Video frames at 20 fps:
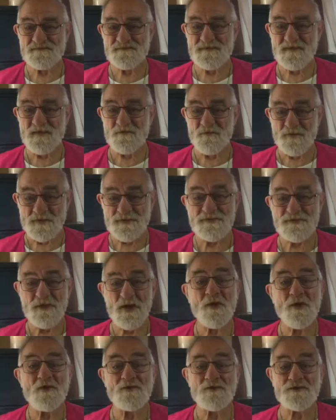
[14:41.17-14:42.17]
and we
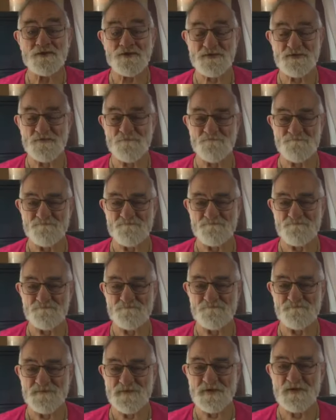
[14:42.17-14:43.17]
chose,
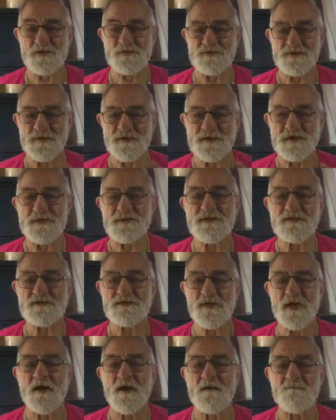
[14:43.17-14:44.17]
because each
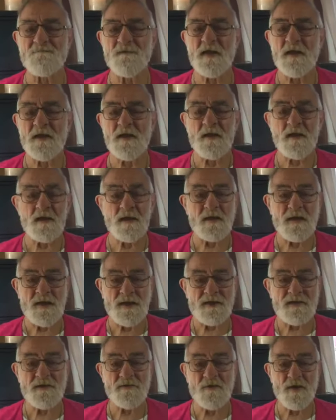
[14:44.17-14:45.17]
time
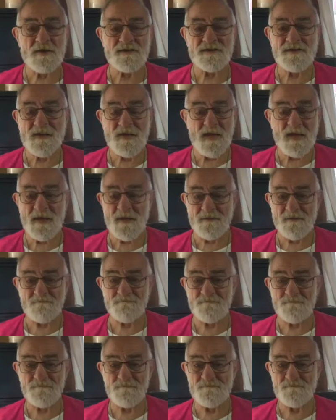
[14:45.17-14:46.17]
anyone came
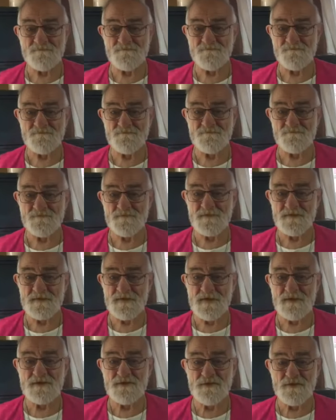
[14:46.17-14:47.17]

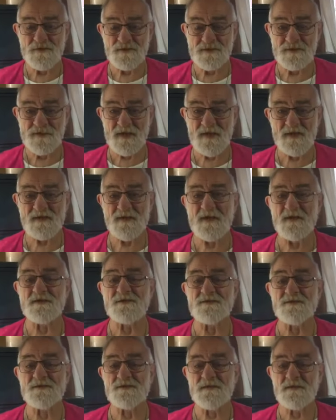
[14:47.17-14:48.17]
into
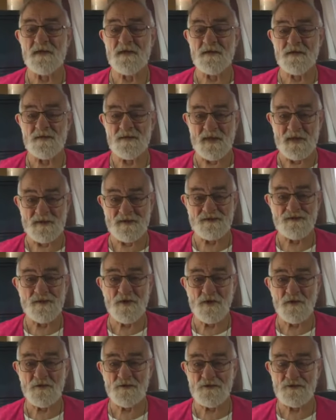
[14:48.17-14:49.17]
incarnation, they
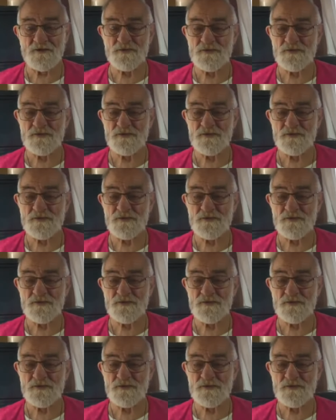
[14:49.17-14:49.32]
chose.